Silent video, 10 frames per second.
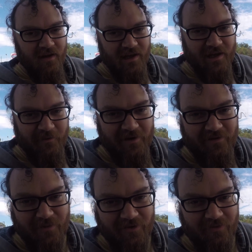I got way
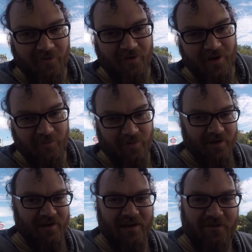too much food here, but
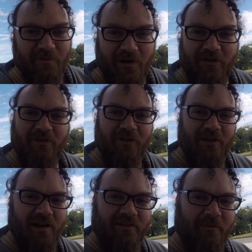I just wanted to show you
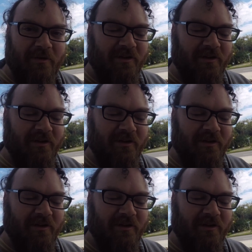guys some of their